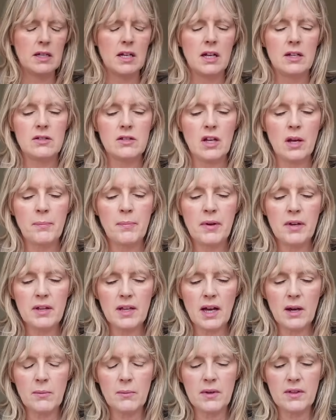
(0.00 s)
So I put
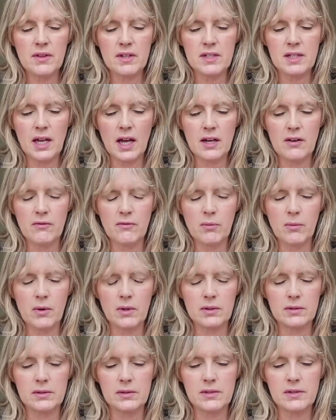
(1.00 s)
that with the Ten of
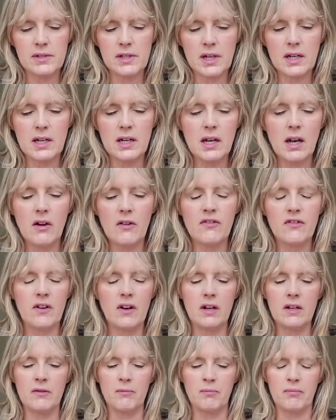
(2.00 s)
Wands, and love
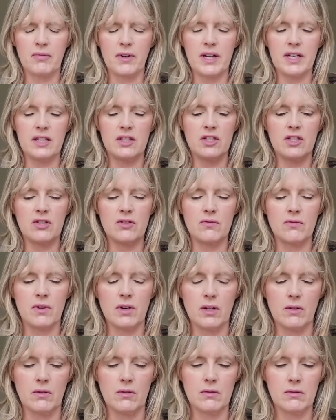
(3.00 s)
kind of breaks
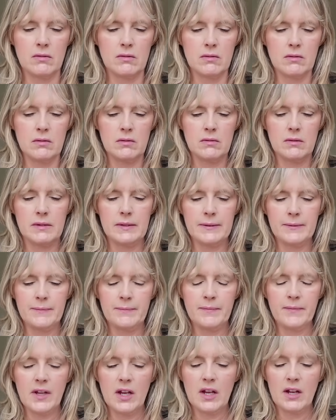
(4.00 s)
through.
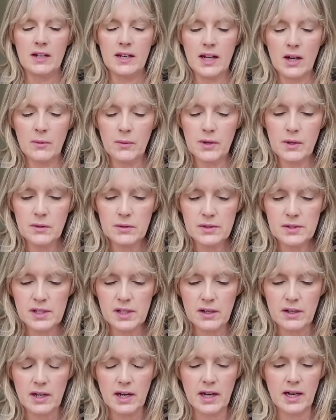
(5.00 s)
Now we
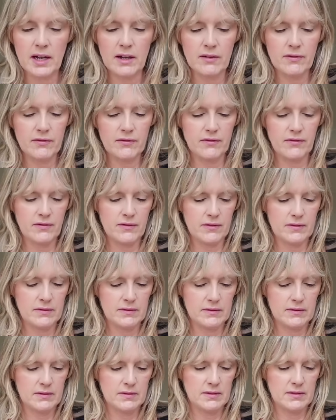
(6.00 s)
also have,
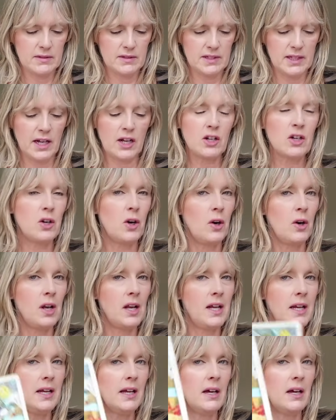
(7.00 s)
is that a collie?